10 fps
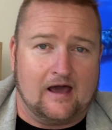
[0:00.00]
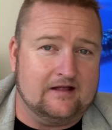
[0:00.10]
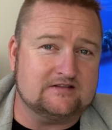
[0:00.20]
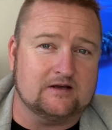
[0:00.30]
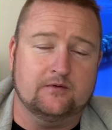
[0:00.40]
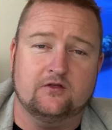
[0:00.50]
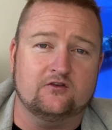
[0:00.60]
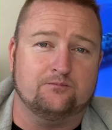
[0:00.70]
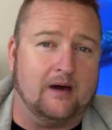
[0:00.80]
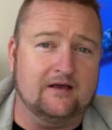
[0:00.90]
And some of
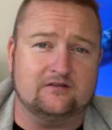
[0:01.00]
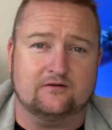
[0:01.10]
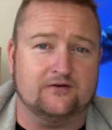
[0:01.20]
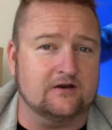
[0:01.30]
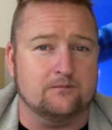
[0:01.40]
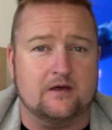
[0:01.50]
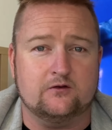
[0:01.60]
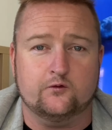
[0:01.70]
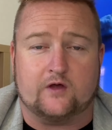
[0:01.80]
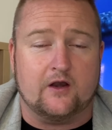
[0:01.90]
those basic
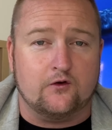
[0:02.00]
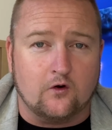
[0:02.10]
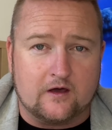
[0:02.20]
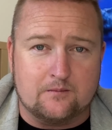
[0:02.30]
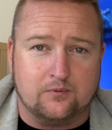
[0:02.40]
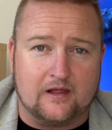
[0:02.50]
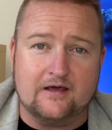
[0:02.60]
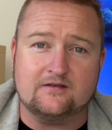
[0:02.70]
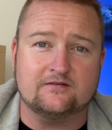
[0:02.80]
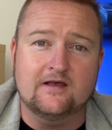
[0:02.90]
fundamentals are not in
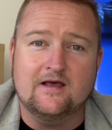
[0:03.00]
place.